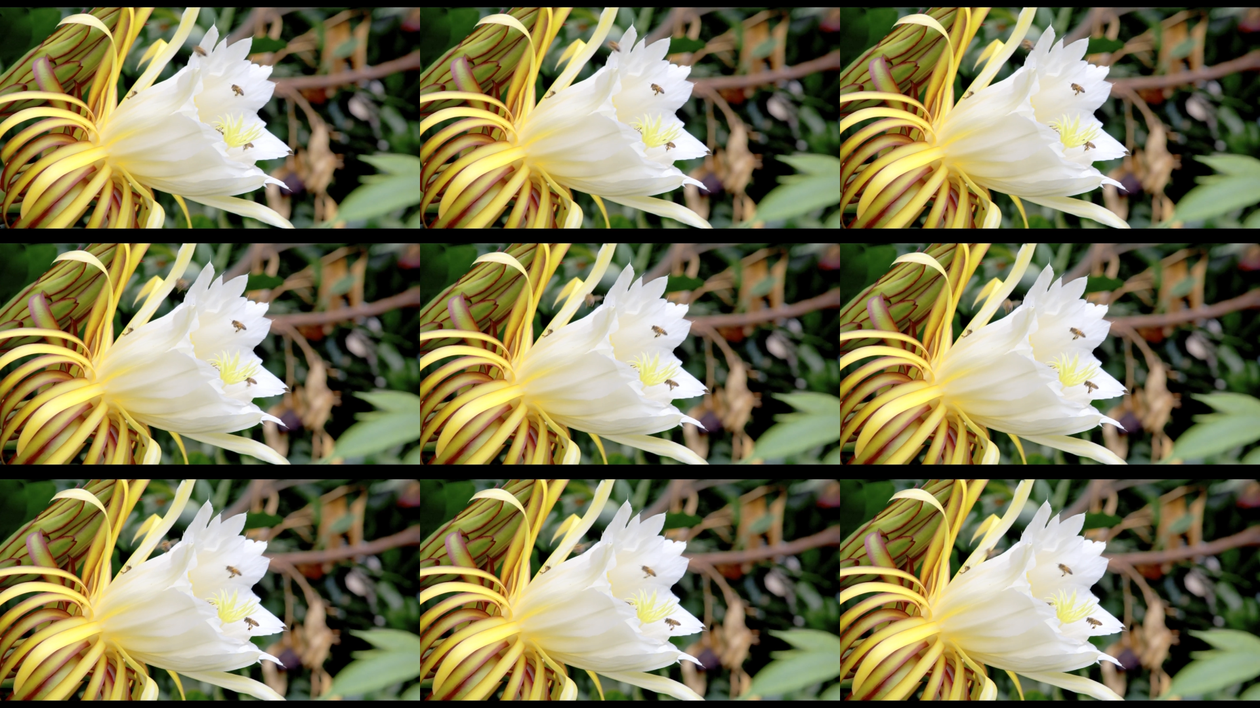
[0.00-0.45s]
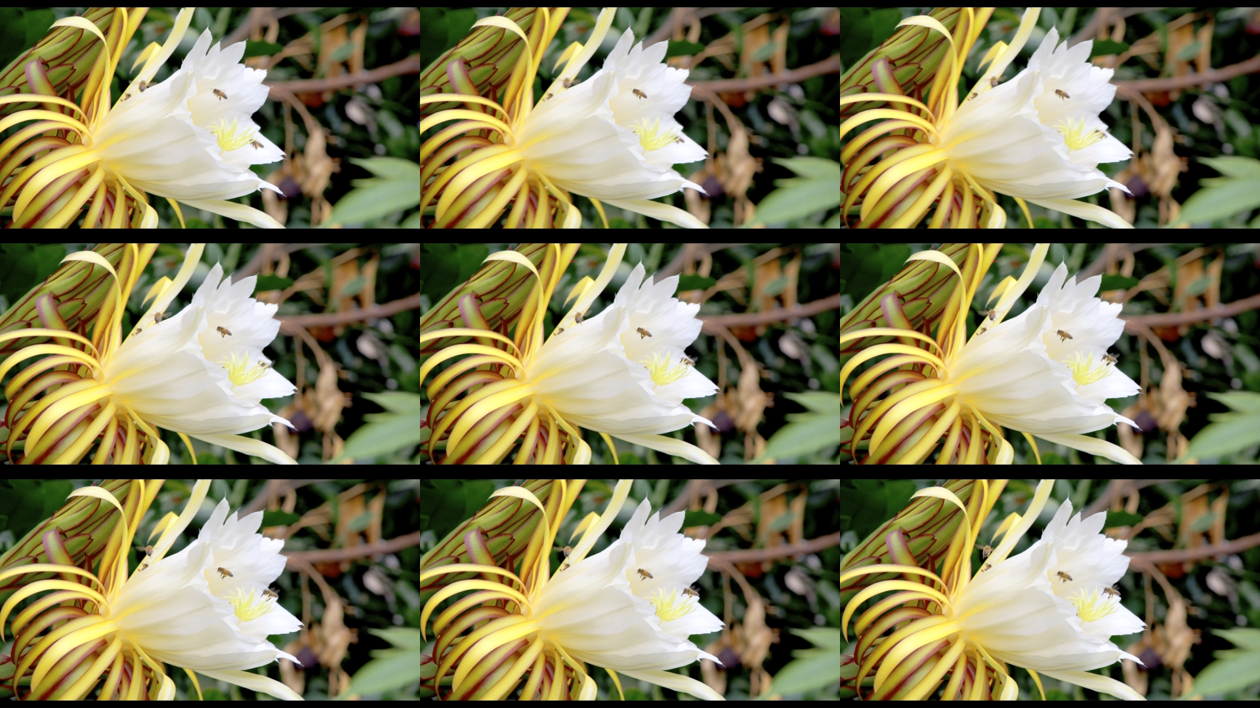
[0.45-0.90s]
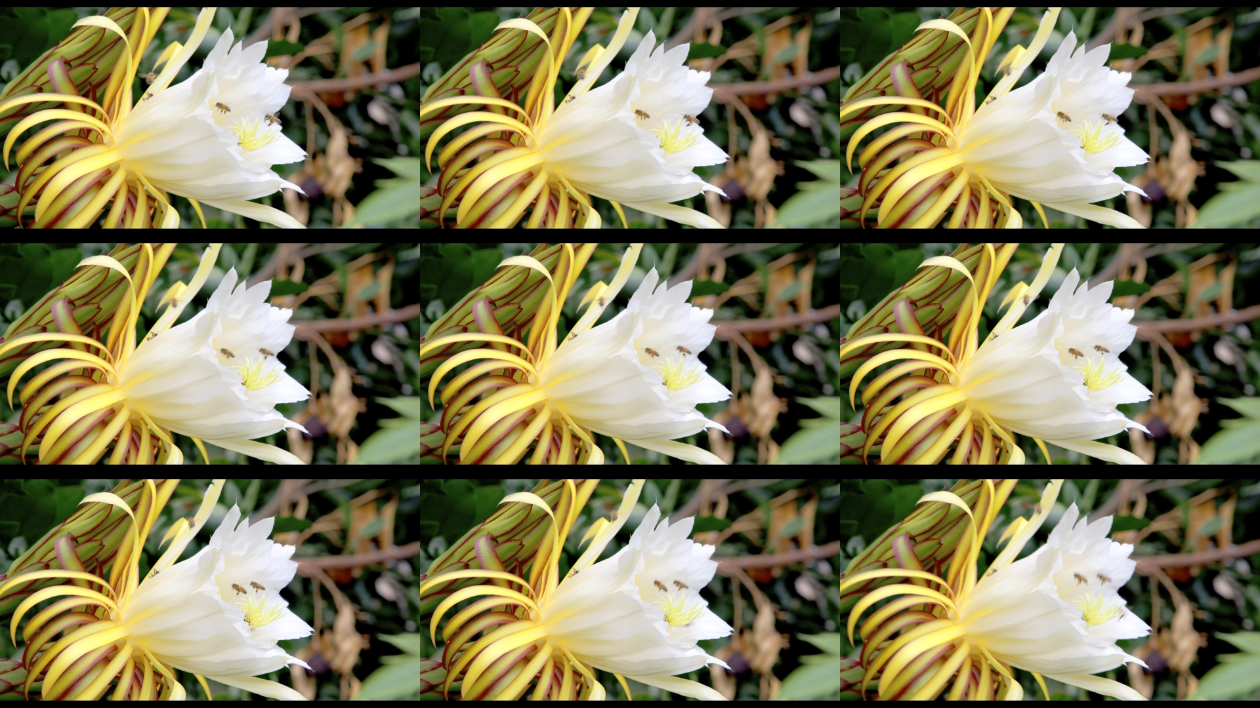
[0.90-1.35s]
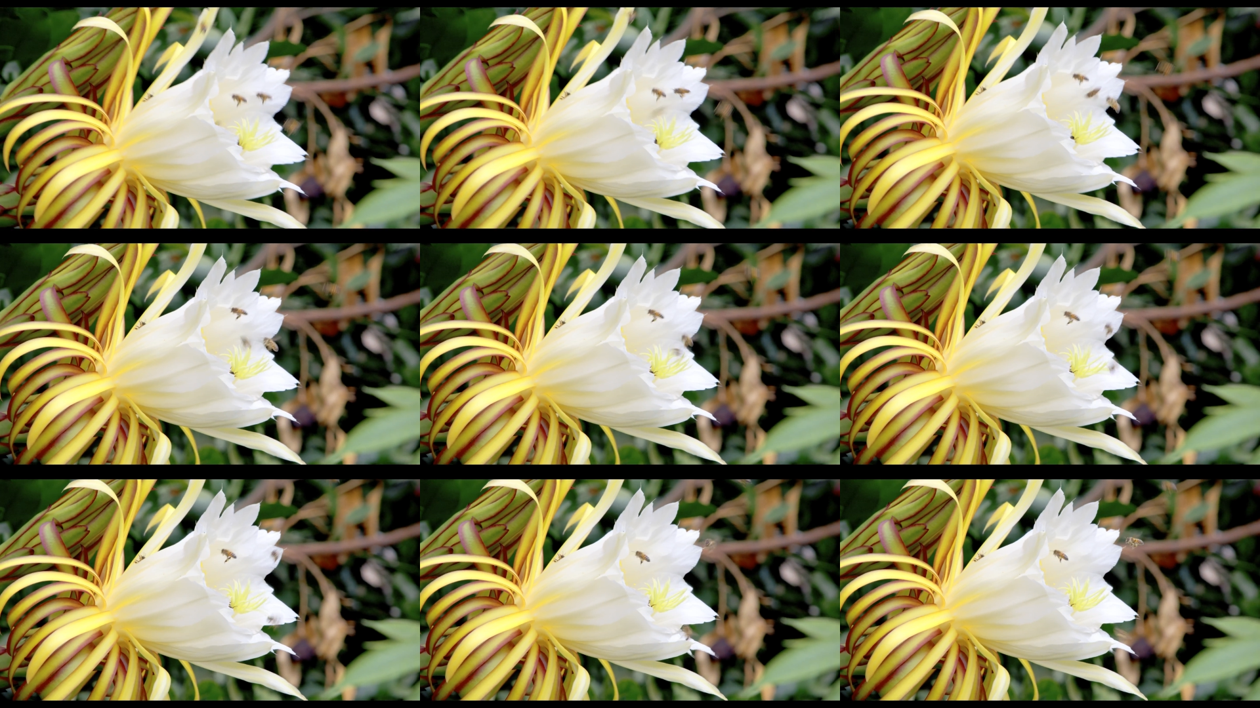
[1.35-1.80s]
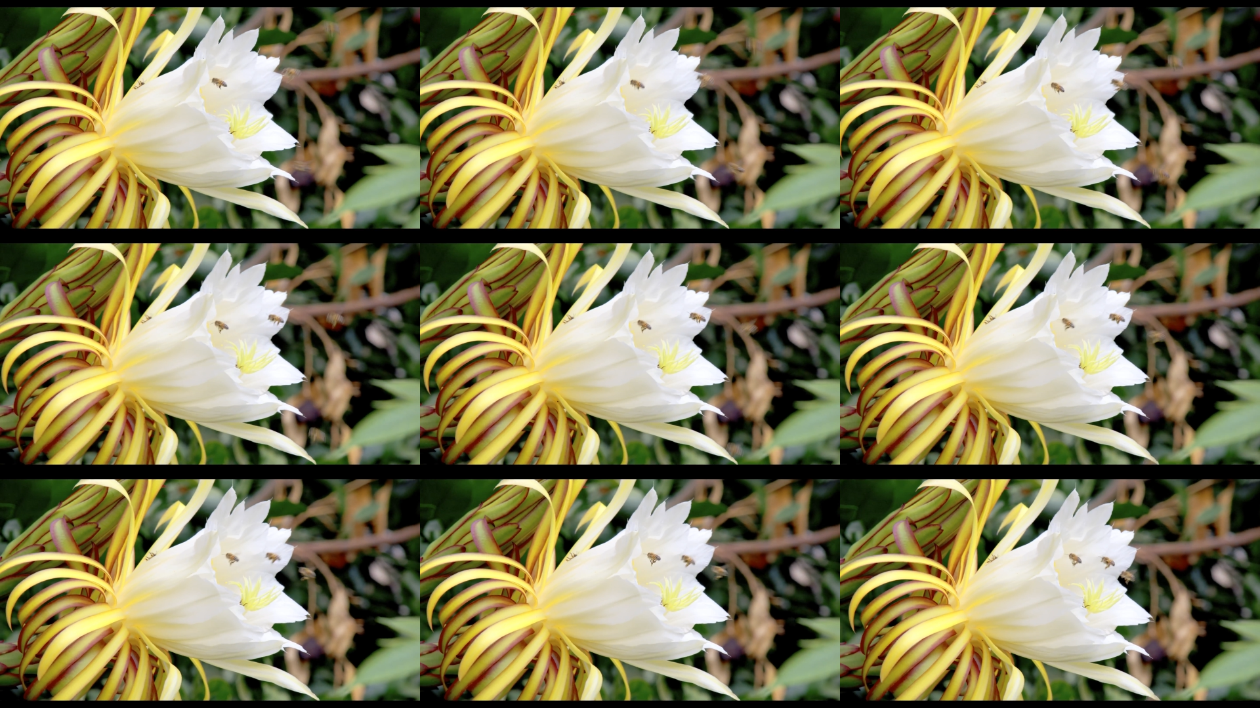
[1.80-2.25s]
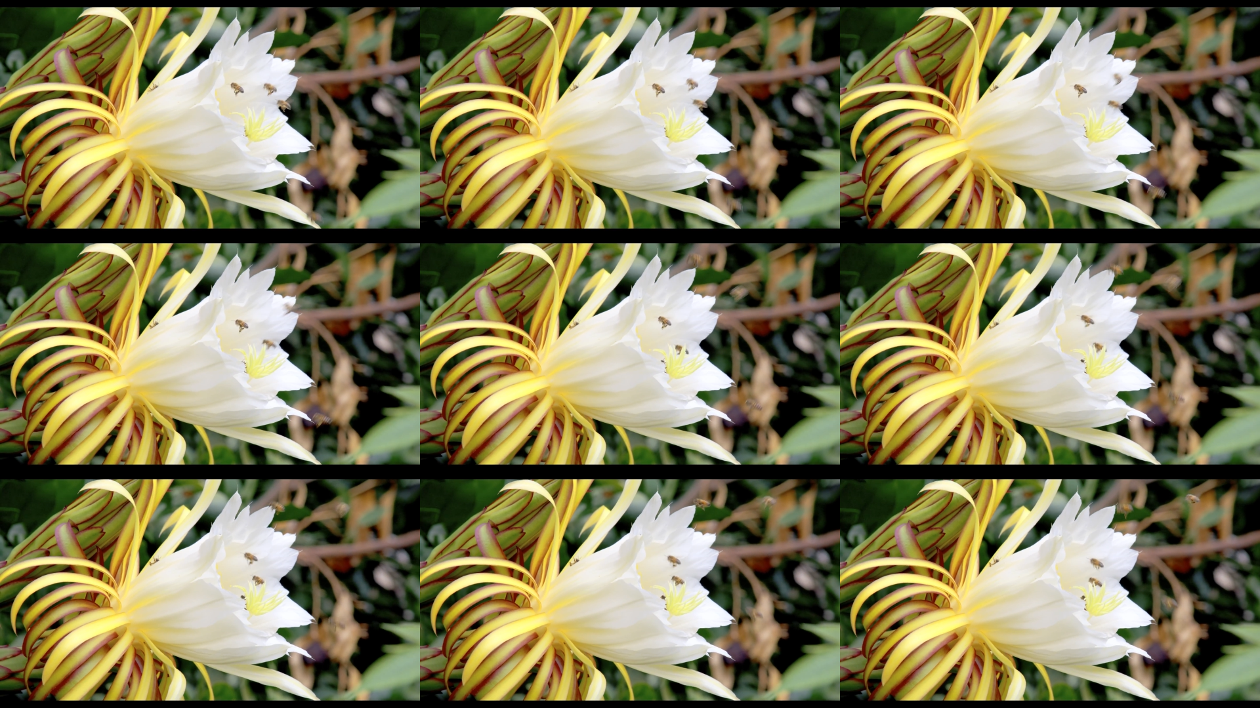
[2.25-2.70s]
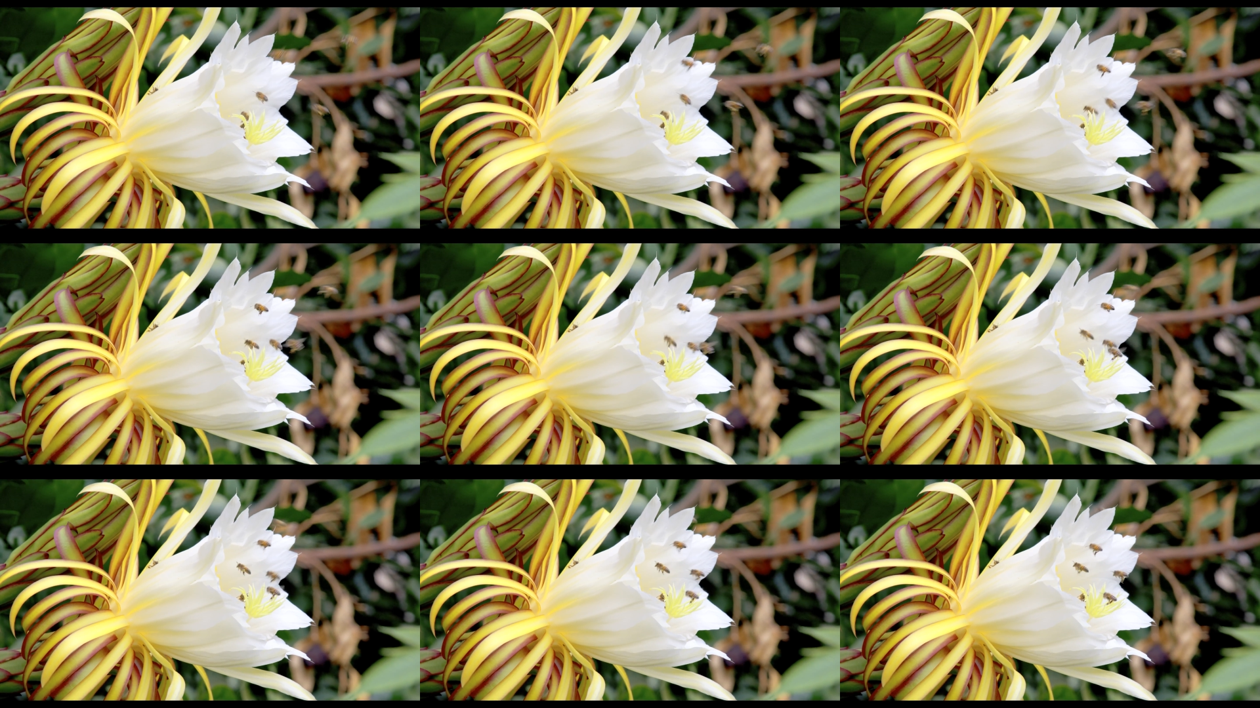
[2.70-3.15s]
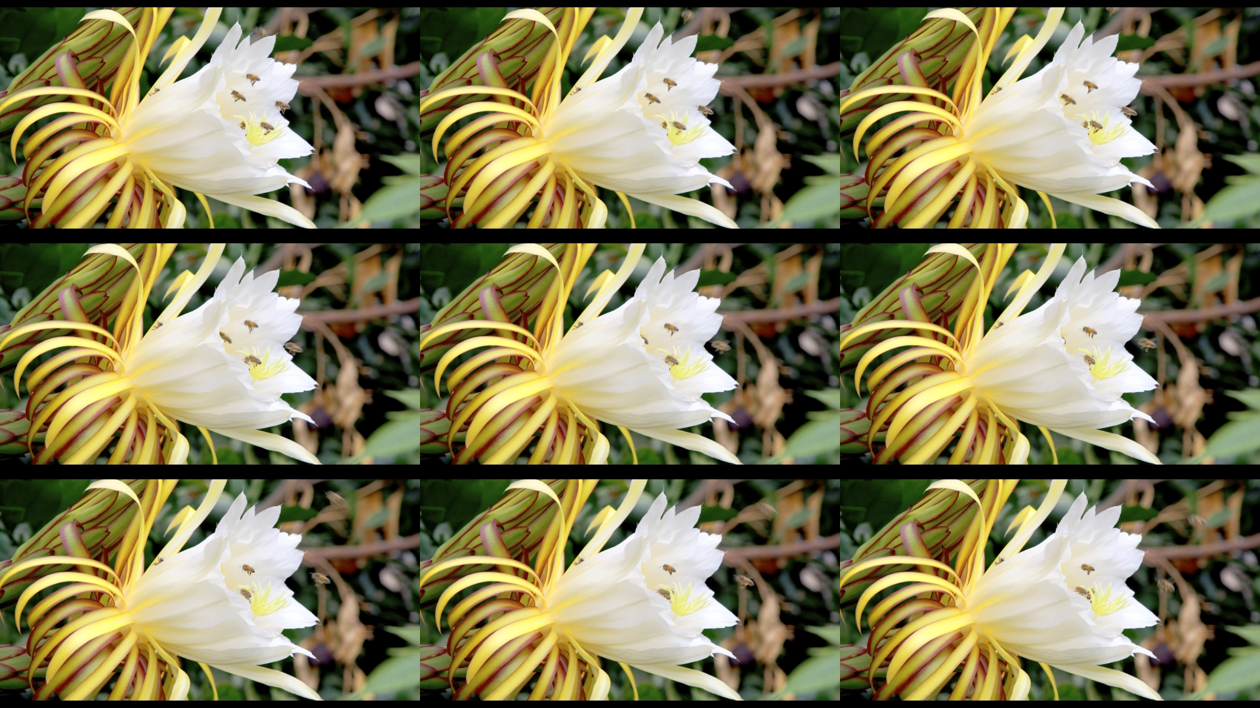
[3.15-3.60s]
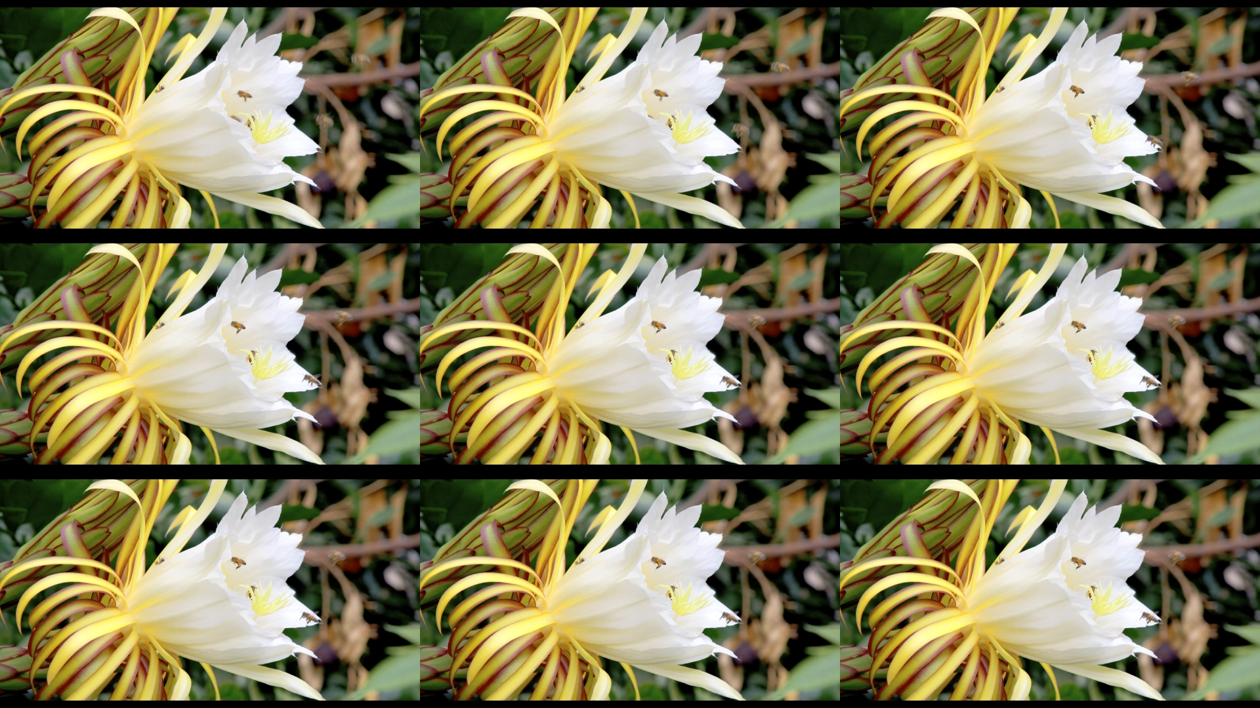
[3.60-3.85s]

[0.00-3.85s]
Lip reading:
(no speaker visible)